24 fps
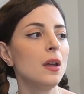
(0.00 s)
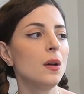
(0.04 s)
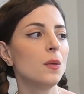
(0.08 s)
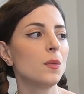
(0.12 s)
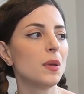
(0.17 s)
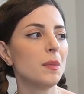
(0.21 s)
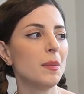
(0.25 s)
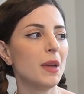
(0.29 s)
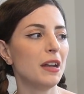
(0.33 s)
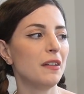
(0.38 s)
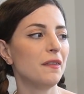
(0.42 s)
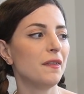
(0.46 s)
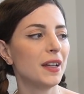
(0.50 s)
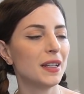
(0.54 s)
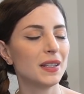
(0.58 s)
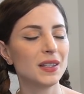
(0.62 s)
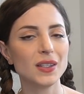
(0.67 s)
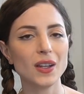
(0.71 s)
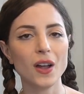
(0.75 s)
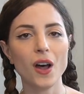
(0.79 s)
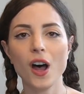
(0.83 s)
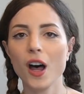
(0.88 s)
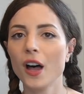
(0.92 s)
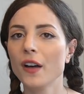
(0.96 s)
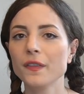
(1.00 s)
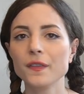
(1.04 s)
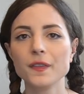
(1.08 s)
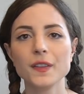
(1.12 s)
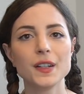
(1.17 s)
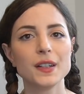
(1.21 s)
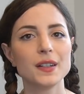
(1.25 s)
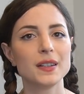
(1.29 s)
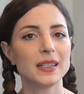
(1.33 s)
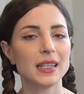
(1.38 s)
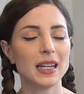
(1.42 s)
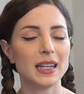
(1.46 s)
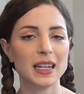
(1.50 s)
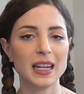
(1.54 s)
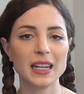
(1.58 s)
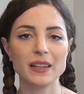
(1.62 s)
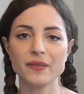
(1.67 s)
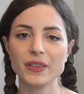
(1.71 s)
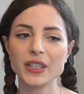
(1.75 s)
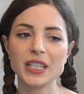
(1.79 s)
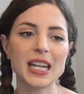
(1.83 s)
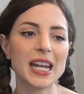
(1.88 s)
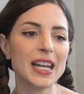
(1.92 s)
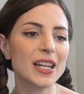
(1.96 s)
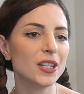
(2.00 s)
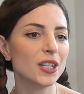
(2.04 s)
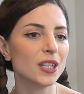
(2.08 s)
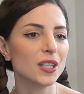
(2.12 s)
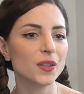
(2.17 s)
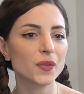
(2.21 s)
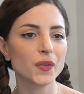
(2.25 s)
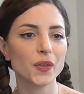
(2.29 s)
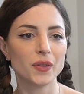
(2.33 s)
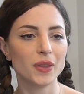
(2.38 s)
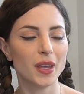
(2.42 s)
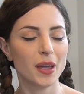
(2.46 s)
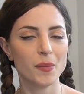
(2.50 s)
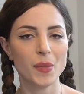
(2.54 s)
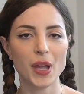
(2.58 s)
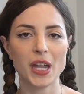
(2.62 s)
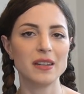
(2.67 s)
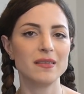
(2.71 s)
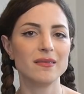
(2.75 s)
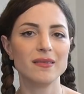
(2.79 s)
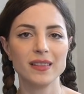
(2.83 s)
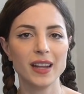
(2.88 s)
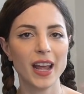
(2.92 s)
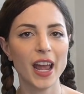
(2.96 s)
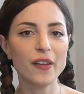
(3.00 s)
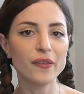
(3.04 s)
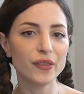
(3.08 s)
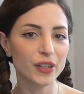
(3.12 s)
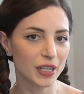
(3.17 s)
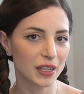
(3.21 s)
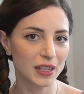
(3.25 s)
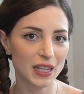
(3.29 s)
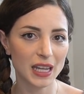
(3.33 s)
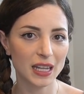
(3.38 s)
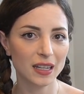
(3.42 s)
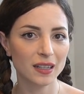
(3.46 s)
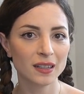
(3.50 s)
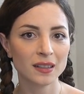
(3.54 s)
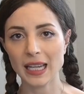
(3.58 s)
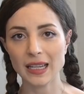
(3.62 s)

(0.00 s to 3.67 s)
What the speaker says: We manifest offers and invitations from them and everything.